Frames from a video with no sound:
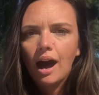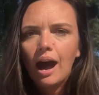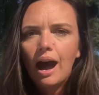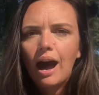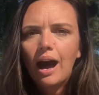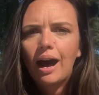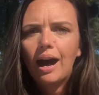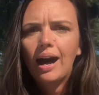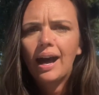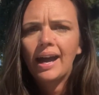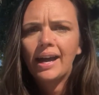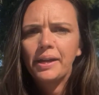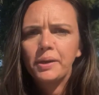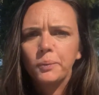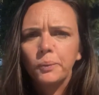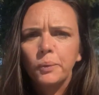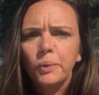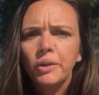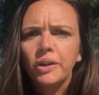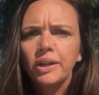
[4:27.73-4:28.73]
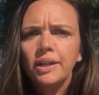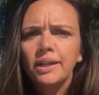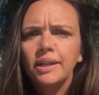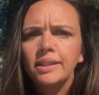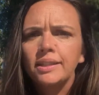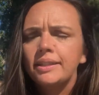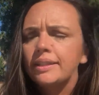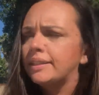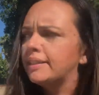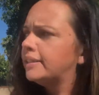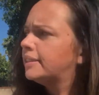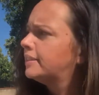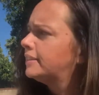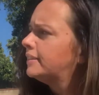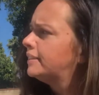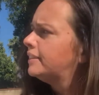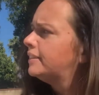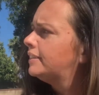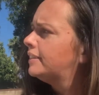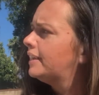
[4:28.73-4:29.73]
I would,
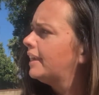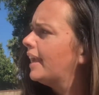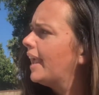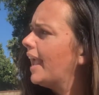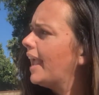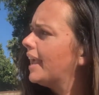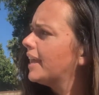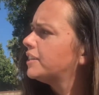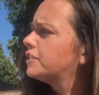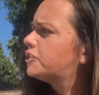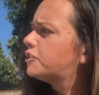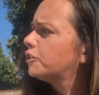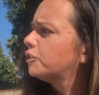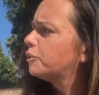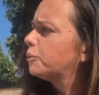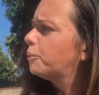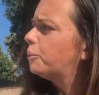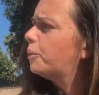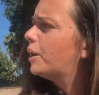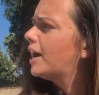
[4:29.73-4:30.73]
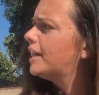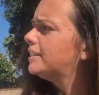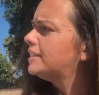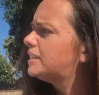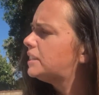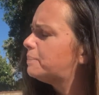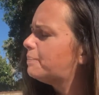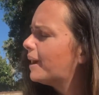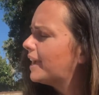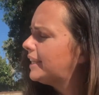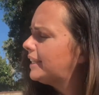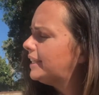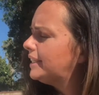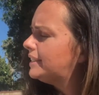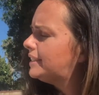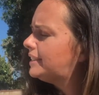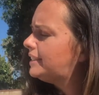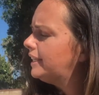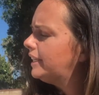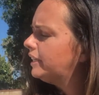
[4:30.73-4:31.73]
answered one spiky
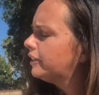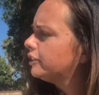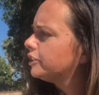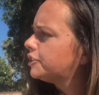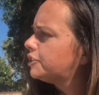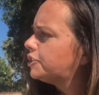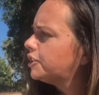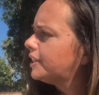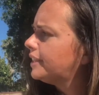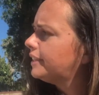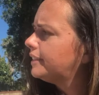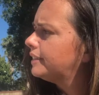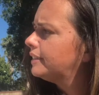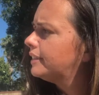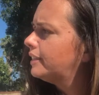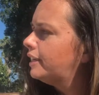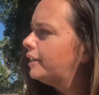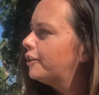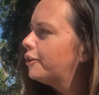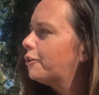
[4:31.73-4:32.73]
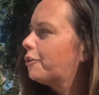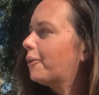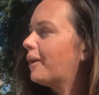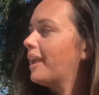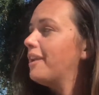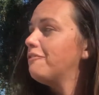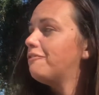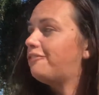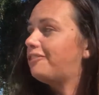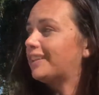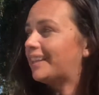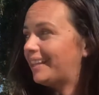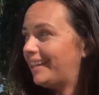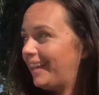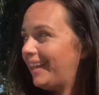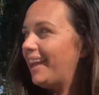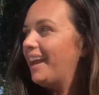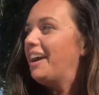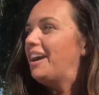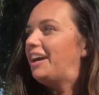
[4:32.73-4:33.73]
sea urchin.
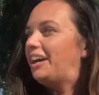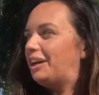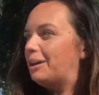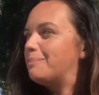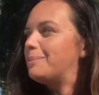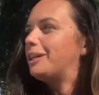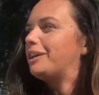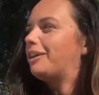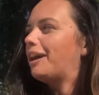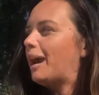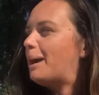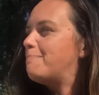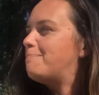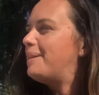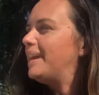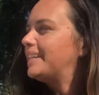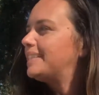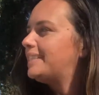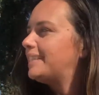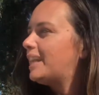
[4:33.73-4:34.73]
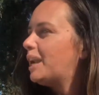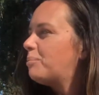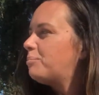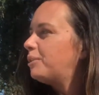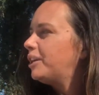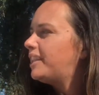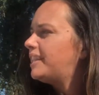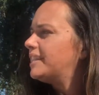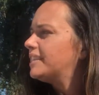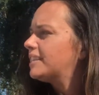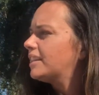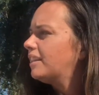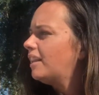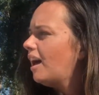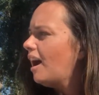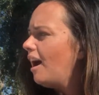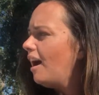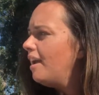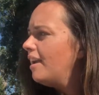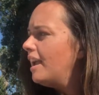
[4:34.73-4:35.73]
Gratefully, Hermit Crab picked it up with his
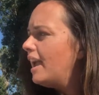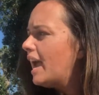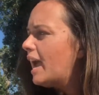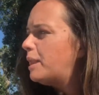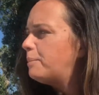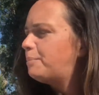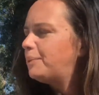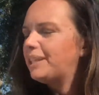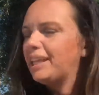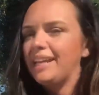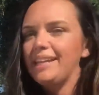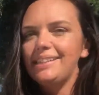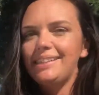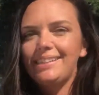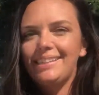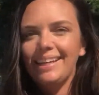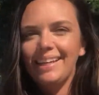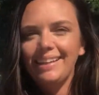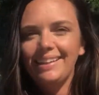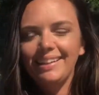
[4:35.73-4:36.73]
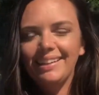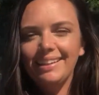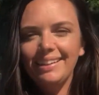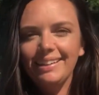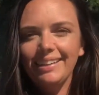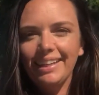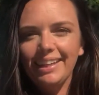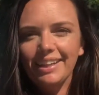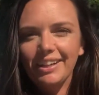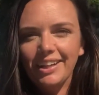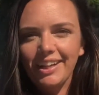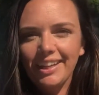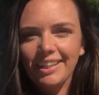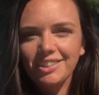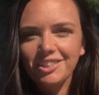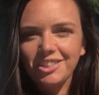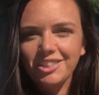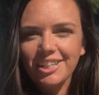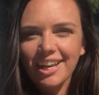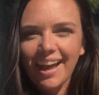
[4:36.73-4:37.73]
claw and placed it near his
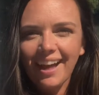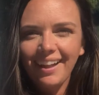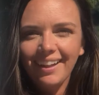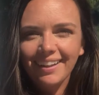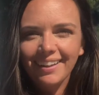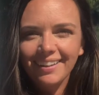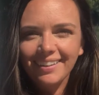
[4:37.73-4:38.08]
shell.